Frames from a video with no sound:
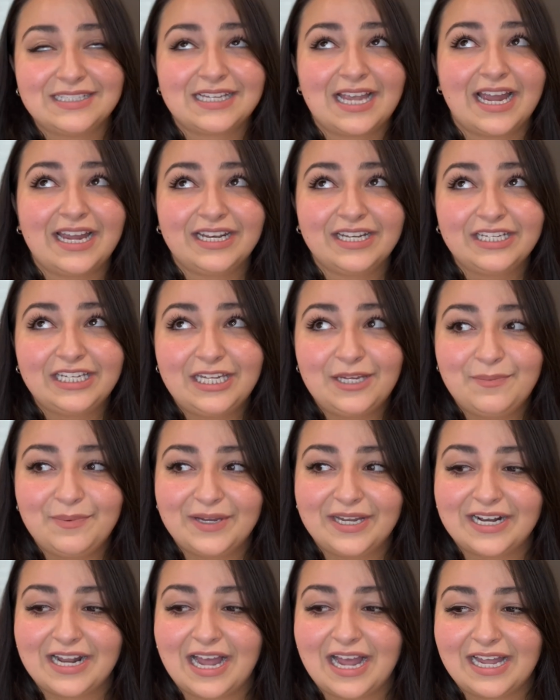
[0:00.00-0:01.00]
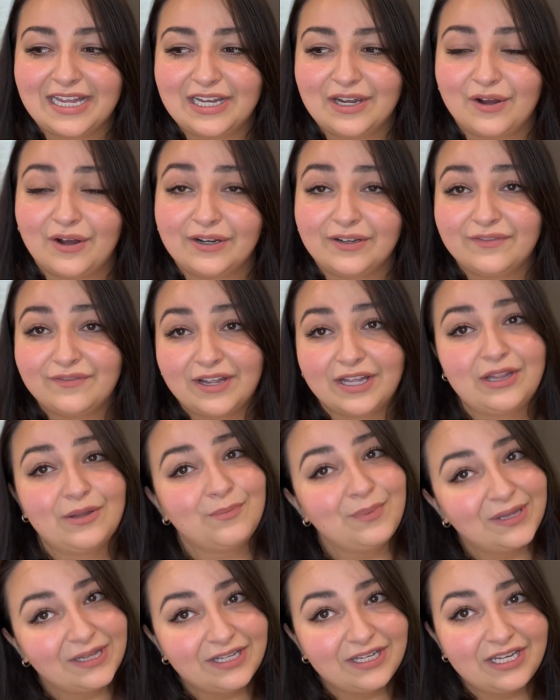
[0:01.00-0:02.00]
kind of keeping an eye out on
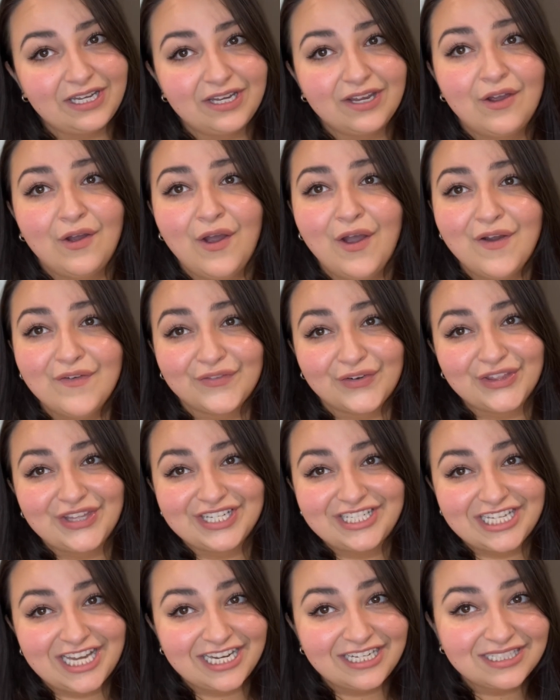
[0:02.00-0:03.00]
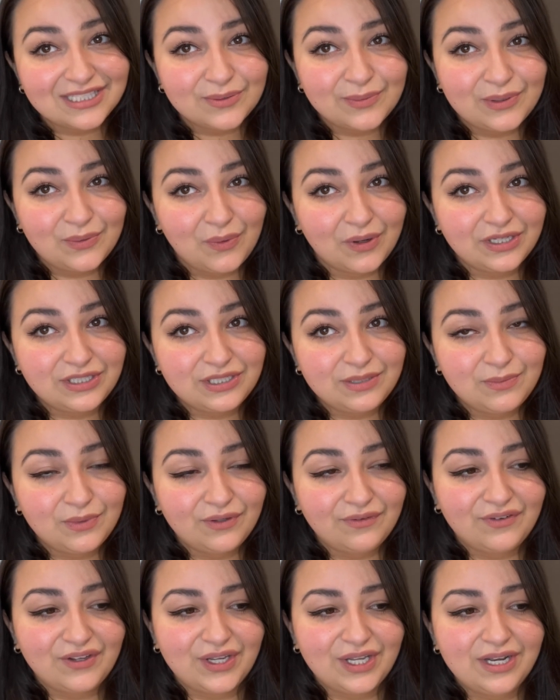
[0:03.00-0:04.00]
availability for the dates we want to
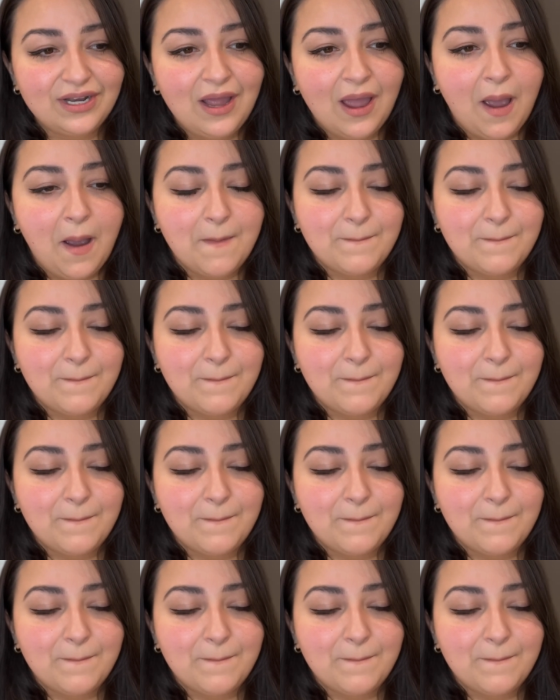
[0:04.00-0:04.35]
move in,